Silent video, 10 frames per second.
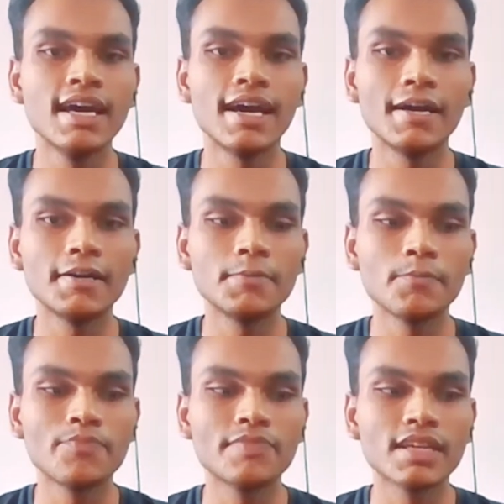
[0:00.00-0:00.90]

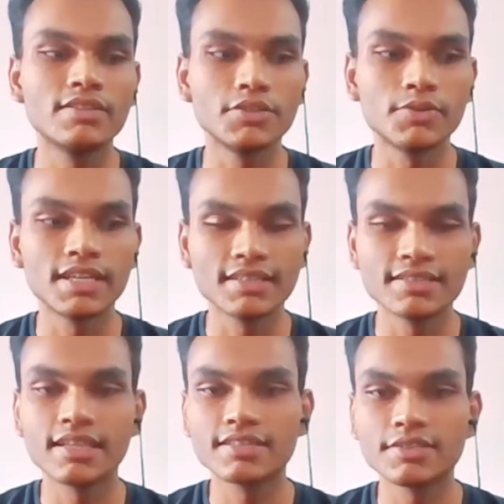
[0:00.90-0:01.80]
And, when I
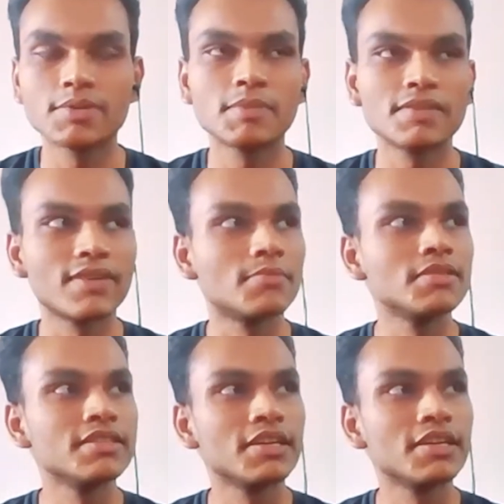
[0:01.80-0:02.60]
discussed it with my family,